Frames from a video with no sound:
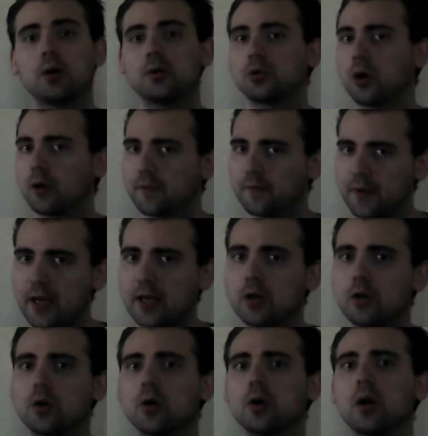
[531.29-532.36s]
Darth
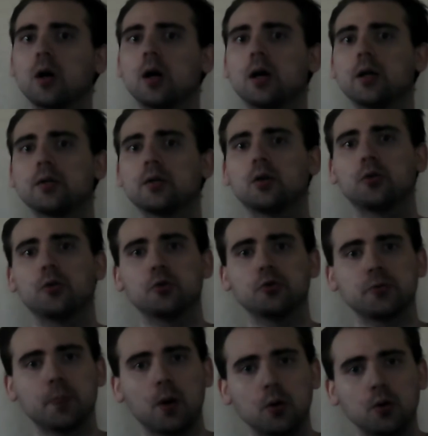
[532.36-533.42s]
Vader on those
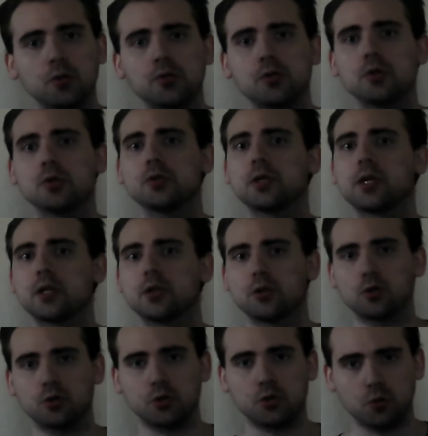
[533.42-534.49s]
posters and in
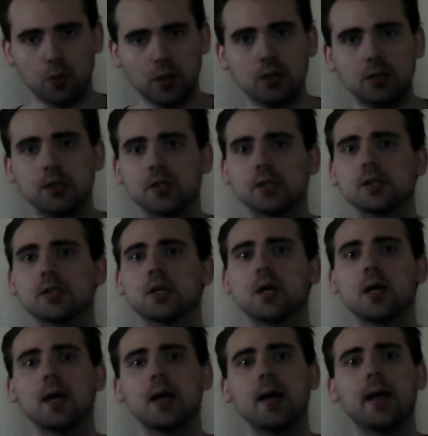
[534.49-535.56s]
those trailers,
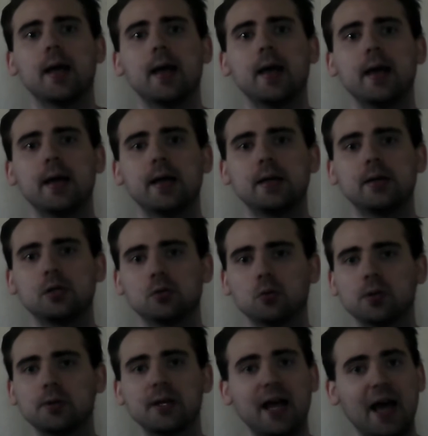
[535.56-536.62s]
and to
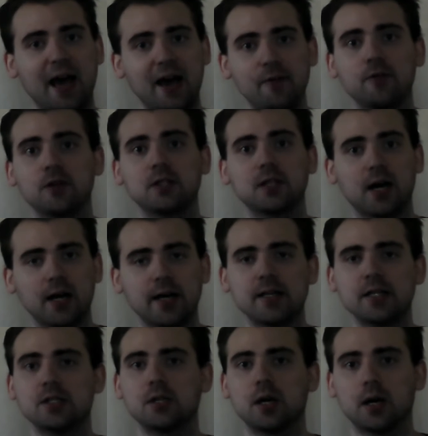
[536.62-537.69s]
really
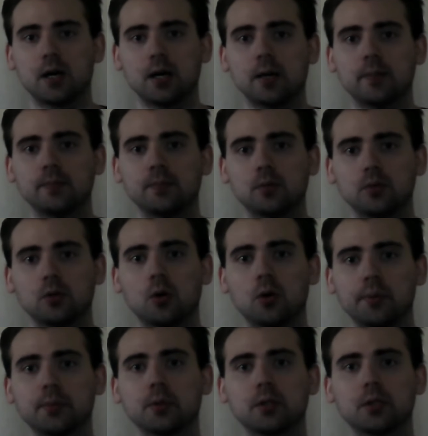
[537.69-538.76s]
advertise the
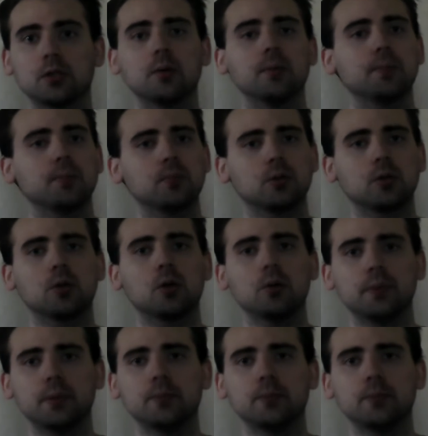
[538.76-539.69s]
Obi-Wan Kenobi